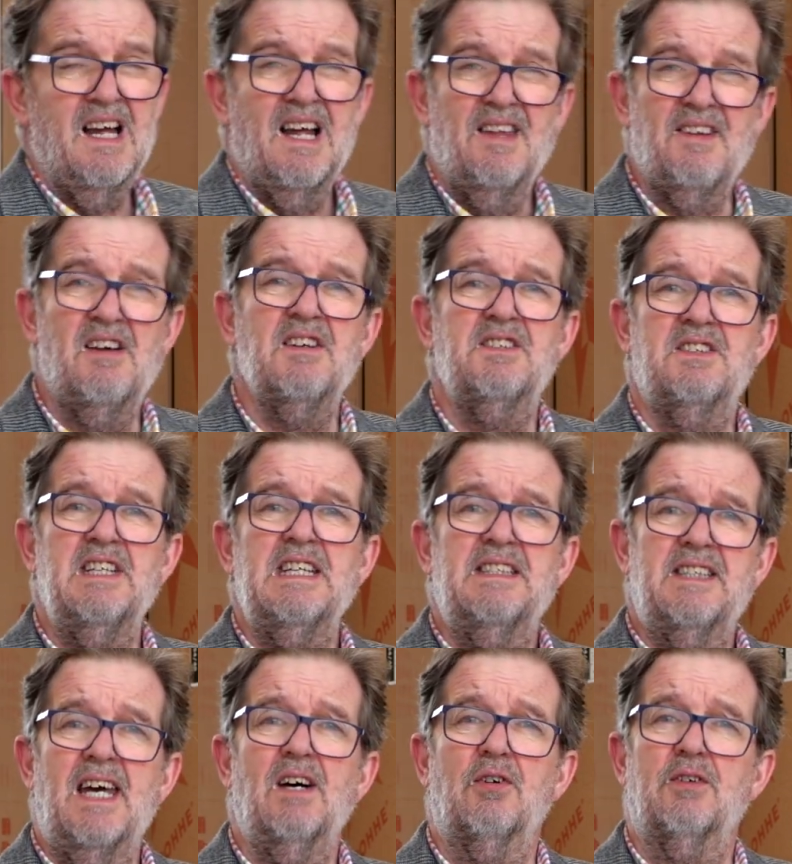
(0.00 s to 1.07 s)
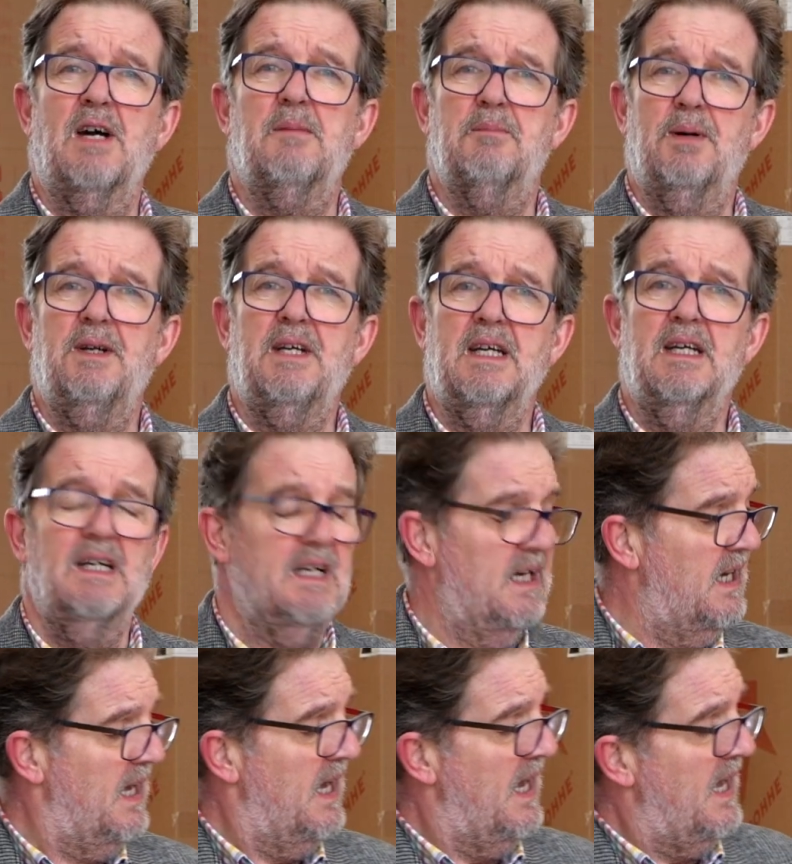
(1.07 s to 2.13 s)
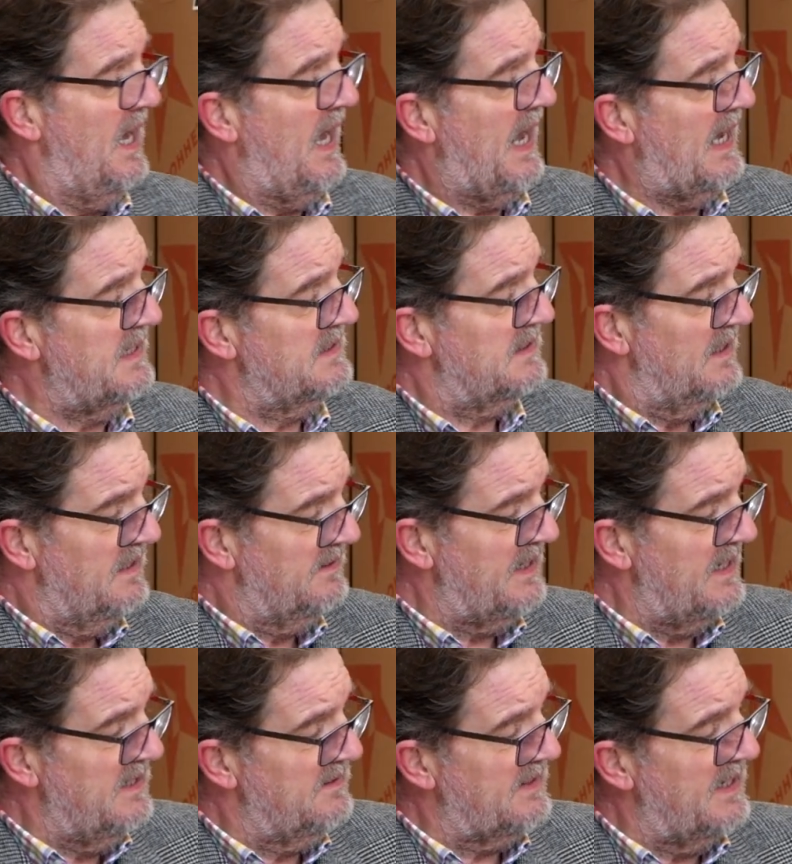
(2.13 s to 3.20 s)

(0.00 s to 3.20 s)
they're a detail company. And they